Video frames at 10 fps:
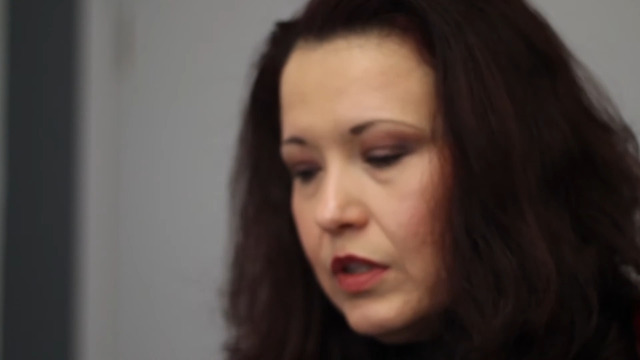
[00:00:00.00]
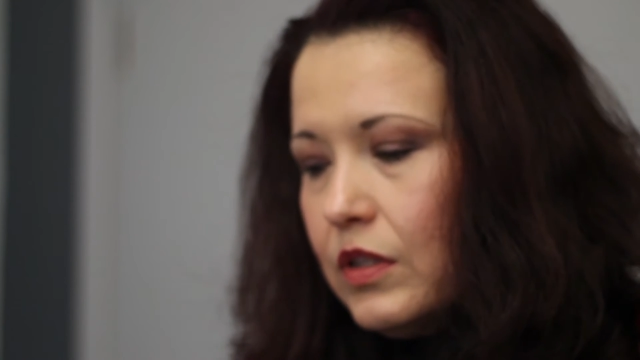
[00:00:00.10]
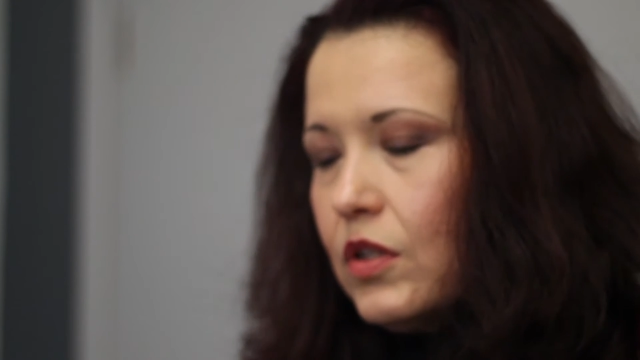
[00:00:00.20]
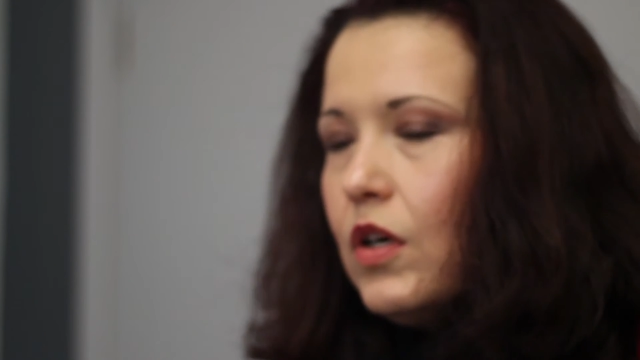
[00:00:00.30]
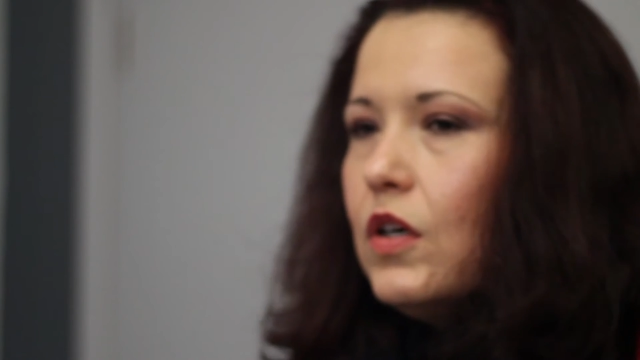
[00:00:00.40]

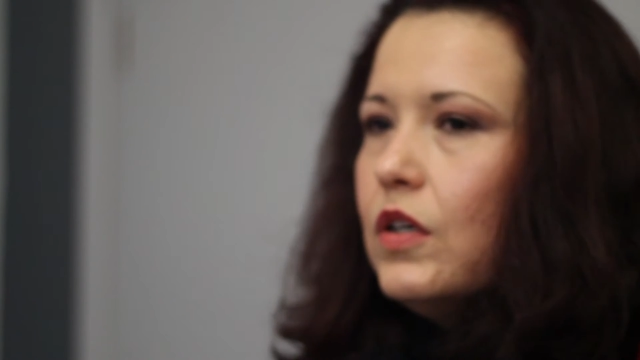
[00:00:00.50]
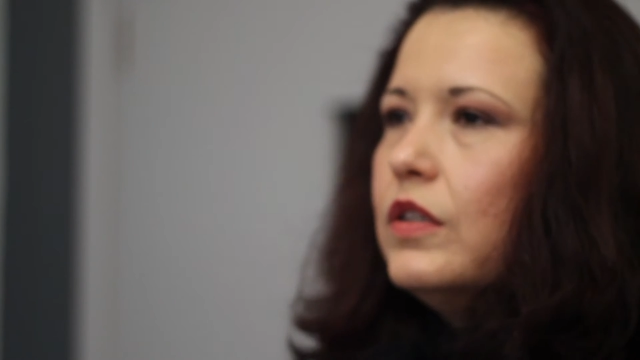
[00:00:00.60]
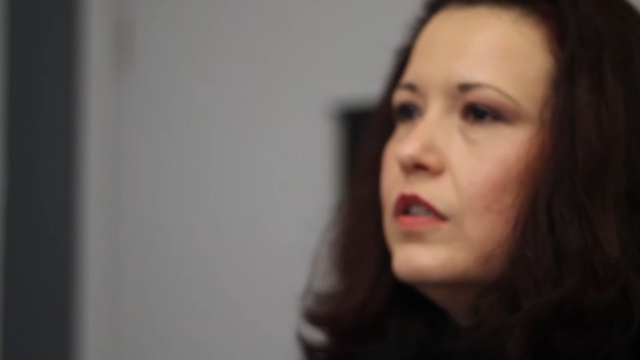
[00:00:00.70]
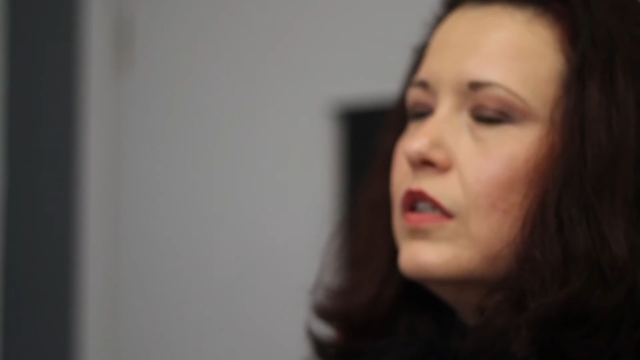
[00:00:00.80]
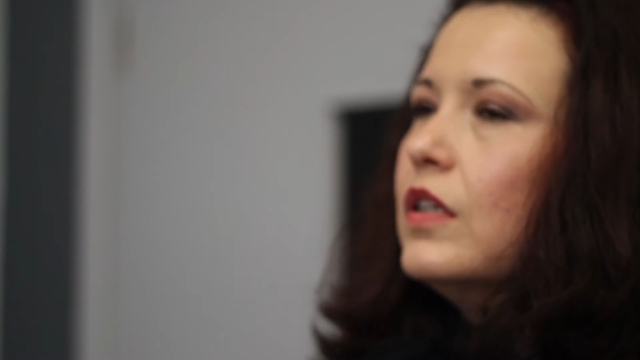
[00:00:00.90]
So
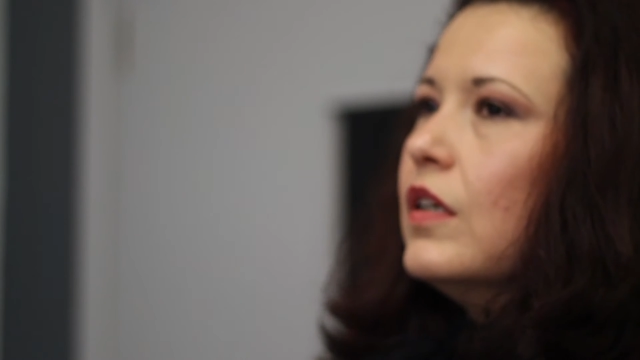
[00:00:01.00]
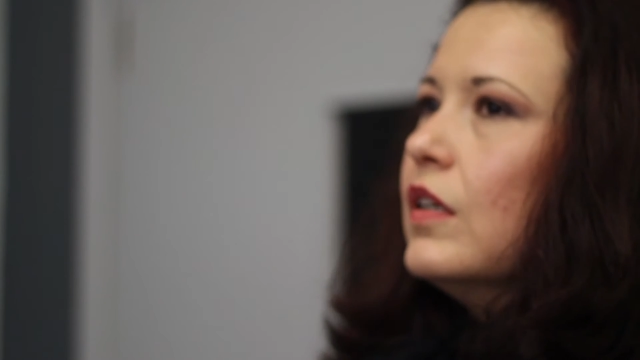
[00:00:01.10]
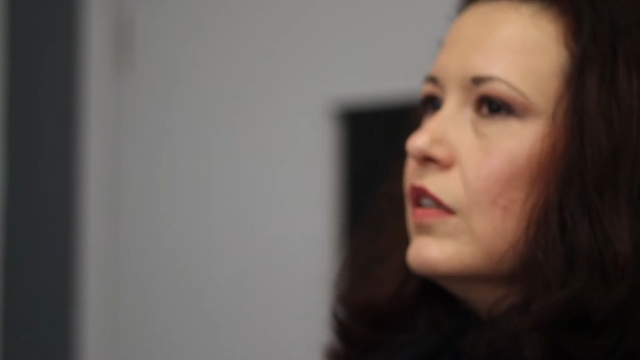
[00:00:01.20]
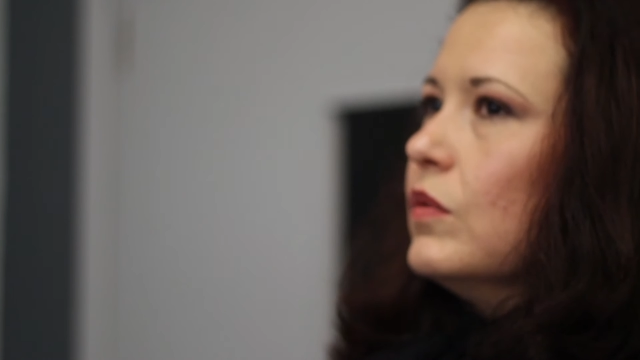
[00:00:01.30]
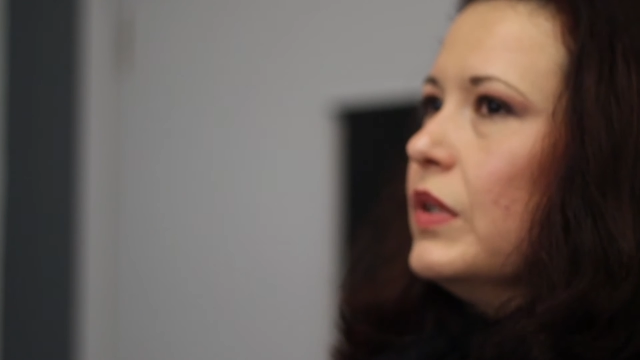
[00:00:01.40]

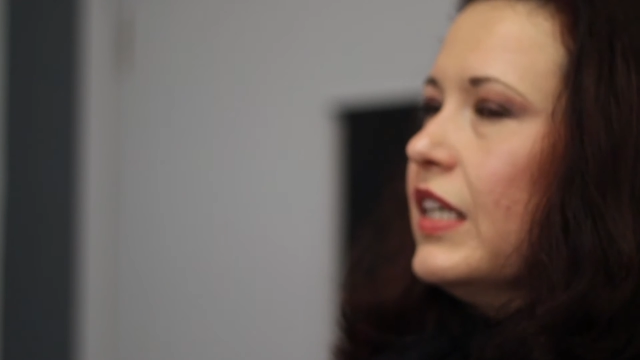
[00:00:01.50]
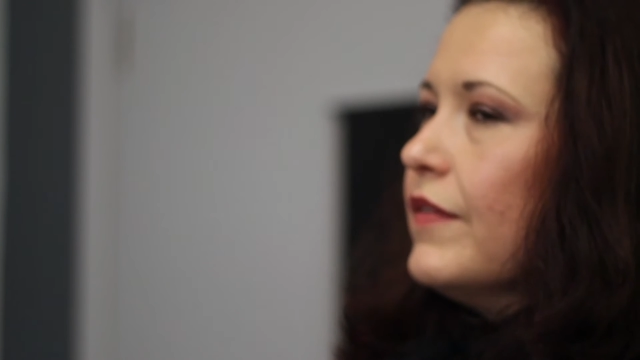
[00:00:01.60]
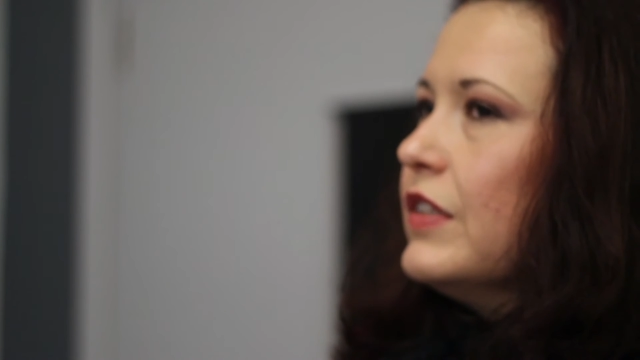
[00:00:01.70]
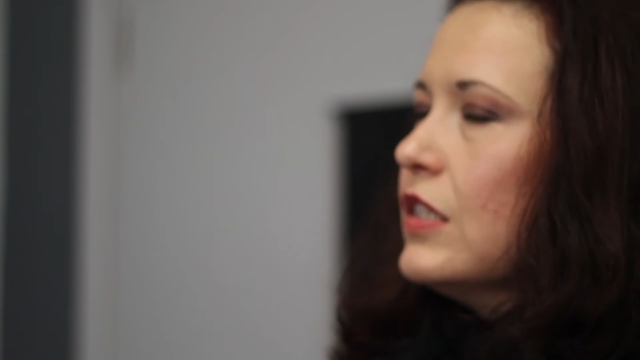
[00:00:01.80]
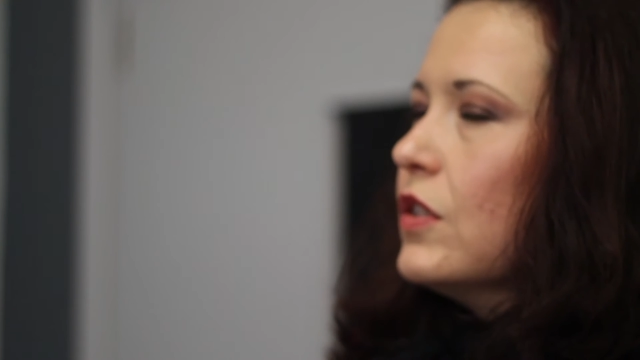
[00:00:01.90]
we
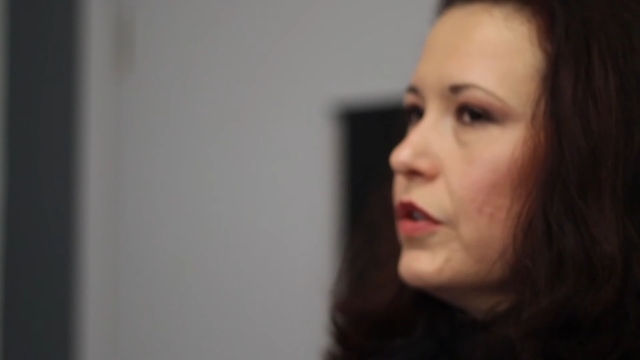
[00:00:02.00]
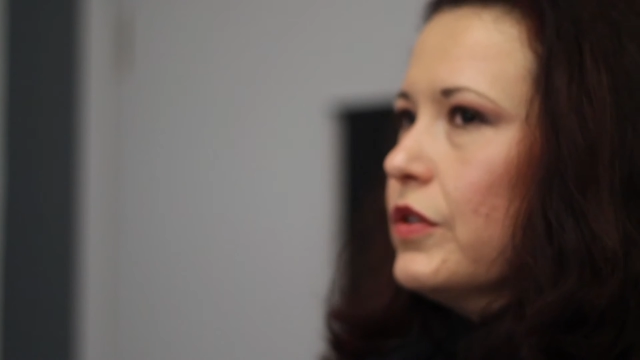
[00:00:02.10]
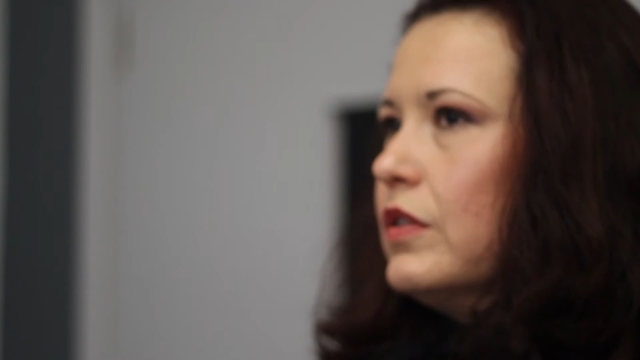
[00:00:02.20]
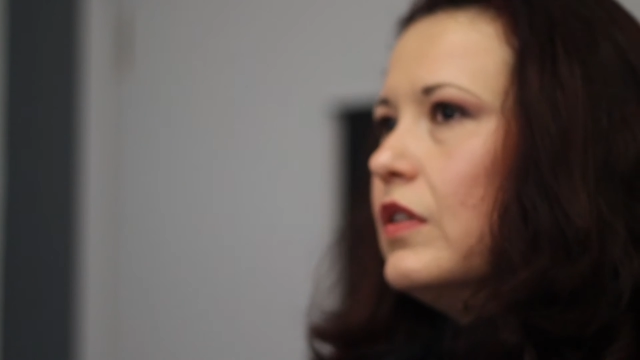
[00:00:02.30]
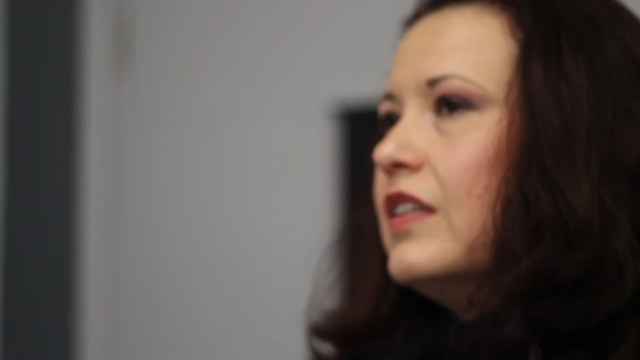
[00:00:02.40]
have
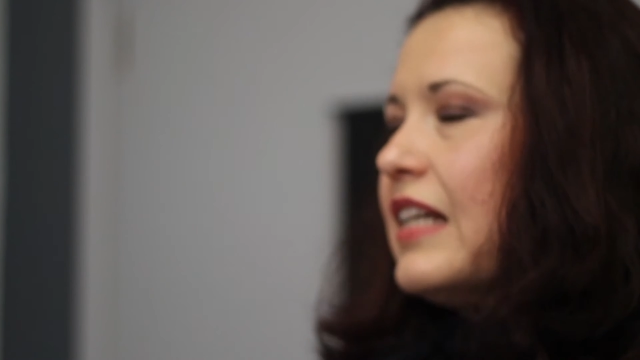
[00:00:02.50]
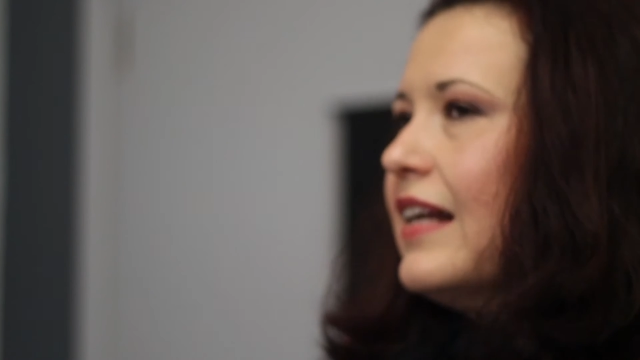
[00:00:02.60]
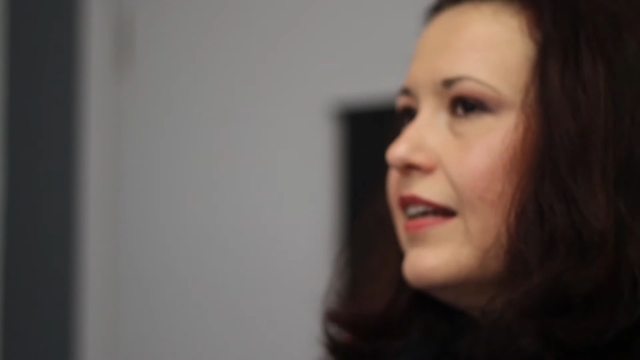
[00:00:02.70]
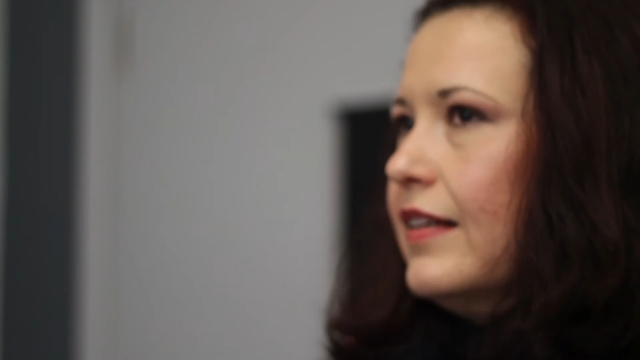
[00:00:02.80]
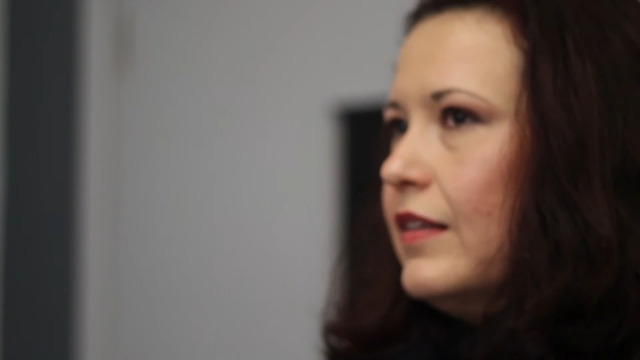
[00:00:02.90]
discussed
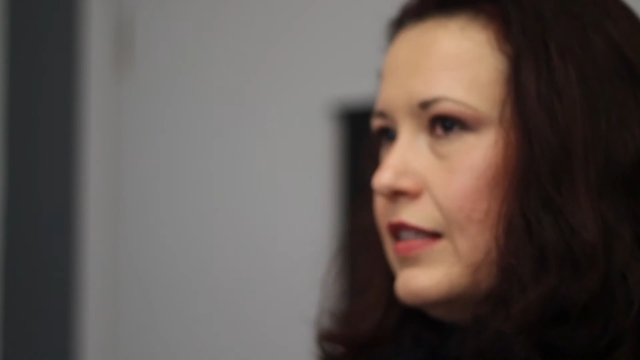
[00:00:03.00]
that